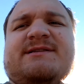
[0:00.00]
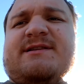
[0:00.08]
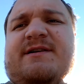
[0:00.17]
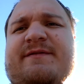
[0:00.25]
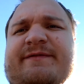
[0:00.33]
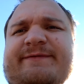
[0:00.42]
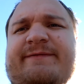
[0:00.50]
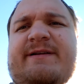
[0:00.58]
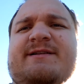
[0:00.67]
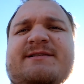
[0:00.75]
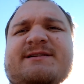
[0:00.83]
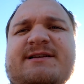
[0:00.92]
of stuff get
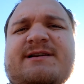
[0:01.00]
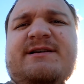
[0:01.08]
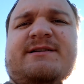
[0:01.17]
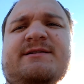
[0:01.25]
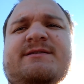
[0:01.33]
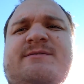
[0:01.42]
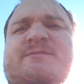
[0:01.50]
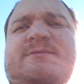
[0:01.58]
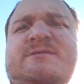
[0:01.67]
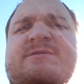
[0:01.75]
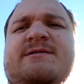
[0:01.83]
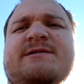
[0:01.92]
us uh,
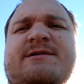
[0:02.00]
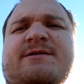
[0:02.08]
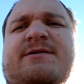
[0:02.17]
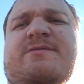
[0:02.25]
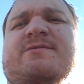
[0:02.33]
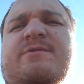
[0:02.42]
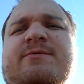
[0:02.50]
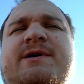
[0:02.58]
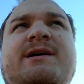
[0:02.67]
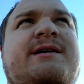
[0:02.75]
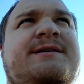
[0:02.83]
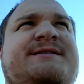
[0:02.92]
through the
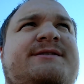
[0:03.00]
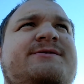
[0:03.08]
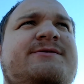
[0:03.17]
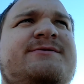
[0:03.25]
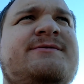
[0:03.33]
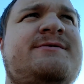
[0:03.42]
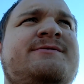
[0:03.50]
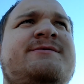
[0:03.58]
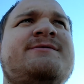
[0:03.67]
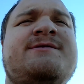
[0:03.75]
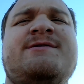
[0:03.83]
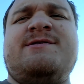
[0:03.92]
week, so
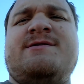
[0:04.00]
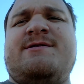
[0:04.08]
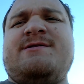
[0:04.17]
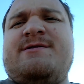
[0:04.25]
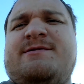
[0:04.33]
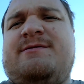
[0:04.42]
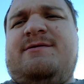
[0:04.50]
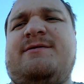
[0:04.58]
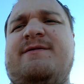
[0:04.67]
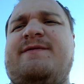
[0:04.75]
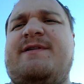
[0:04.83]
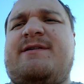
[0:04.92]
load
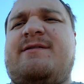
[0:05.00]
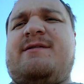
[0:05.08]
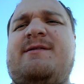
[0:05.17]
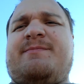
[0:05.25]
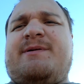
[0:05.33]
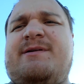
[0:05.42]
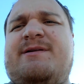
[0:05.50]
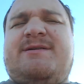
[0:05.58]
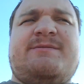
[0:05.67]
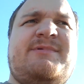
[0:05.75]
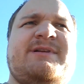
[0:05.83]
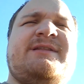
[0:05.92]
the vehicle up here
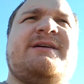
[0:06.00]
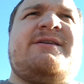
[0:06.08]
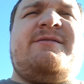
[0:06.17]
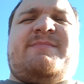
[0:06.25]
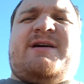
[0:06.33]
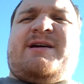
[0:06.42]
and bring the cart